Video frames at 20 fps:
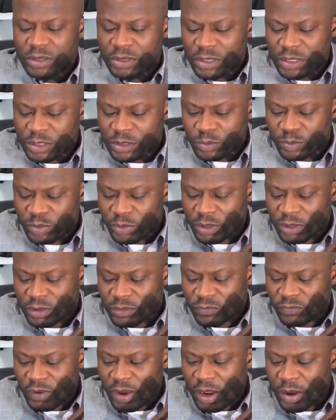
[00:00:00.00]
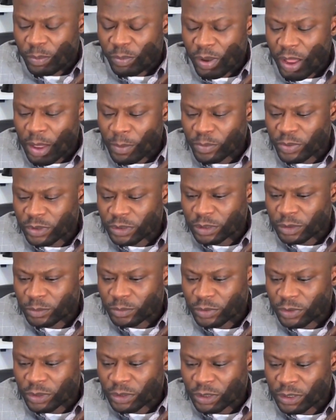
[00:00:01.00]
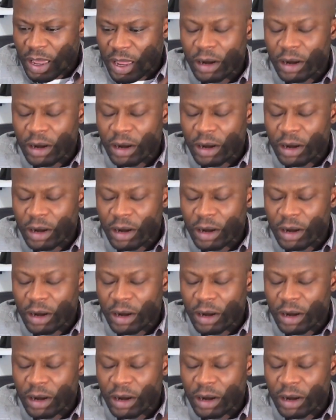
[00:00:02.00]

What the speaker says: this book, very popular book,